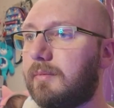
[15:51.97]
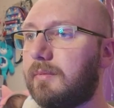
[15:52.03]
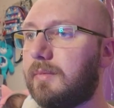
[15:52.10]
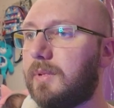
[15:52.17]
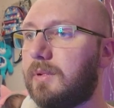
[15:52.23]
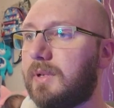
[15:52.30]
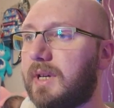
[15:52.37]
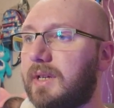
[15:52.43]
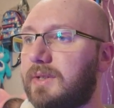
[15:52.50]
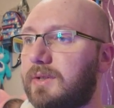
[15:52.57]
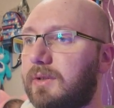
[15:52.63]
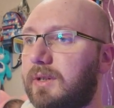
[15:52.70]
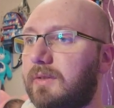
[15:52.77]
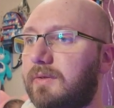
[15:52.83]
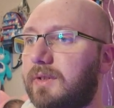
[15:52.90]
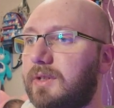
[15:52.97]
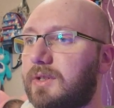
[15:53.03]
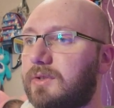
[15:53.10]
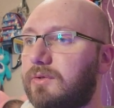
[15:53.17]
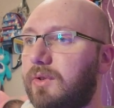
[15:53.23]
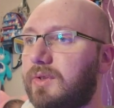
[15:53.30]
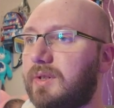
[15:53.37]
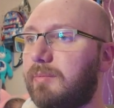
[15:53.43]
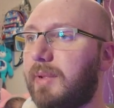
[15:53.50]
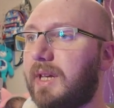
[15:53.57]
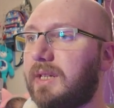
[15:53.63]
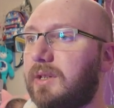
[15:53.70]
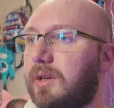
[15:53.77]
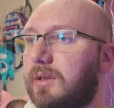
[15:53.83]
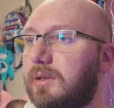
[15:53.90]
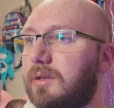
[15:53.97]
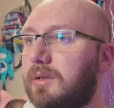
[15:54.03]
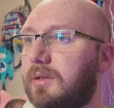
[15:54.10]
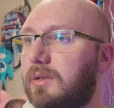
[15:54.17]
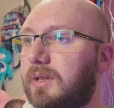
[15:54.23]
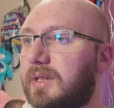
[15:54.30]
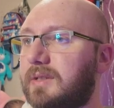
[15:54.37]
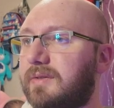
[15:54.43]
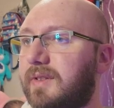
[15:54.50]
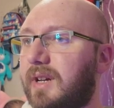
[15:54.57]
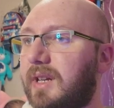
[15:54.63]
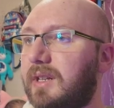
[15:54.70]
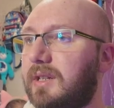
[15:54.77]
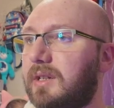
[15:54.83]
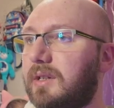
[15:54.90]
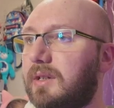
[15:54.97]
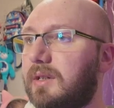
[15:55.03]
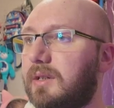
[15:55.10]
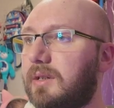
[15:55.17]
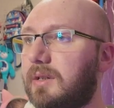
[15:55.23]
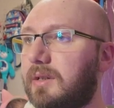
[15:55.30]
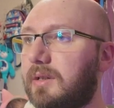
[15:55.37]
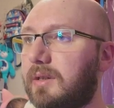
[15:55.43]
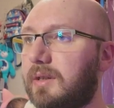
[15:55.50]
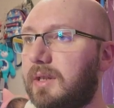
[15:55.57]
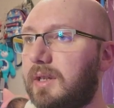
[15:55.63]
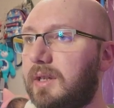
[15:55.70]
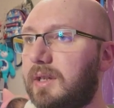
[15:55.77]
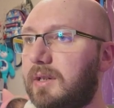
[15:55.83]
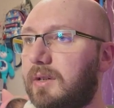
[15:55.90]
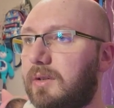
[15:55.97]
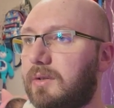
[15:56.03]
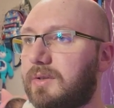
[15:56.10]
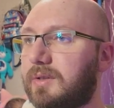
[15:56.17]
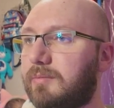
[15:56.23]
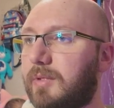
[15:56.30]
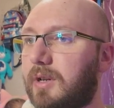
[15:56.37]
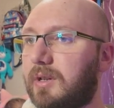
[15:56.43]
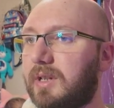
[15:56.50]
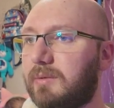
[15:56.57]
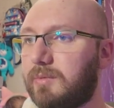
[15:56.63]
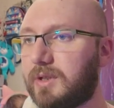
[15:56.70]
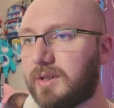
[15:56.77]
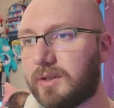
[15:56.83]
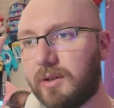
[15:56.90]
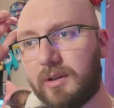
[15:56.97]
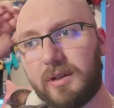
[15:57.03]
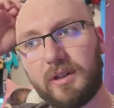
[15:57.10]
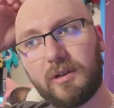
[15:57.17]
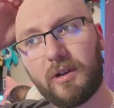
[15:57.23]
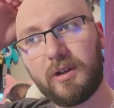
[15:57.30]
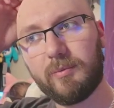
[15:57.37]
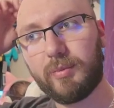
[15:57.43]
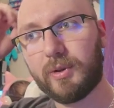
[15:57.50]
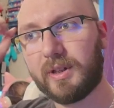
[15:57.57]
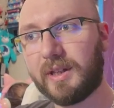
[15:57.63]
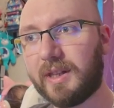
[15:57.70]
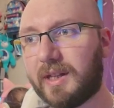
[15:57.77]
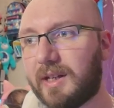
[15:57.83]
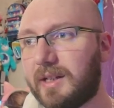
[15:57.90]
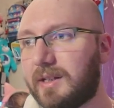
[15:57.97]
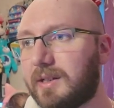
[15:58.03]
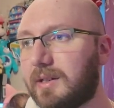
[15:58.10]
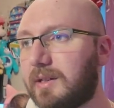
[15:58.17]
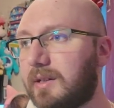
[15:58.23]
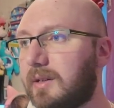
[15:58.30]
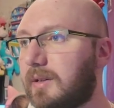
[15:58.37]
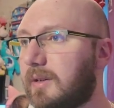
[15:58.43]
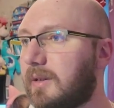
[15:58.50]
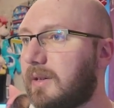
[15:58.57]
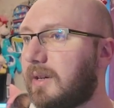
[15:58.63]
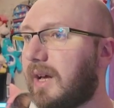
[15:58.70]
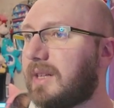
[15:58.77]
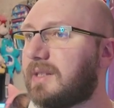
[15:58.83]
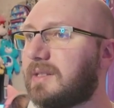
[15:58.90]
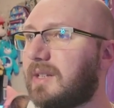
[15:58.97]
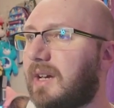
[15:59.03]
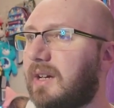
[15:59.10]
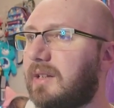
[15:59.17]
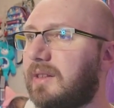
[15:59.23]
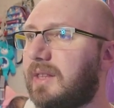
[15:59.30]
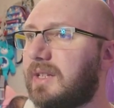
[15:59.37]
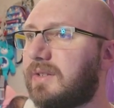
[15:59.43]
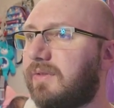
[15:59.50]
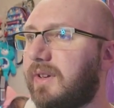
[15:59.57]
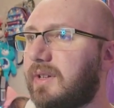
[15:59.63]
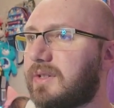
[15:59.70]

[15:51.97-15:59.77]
Okay, so your screws are baked on. That's fine. The holes are modelled in, which is good. You got your bullet there. This feels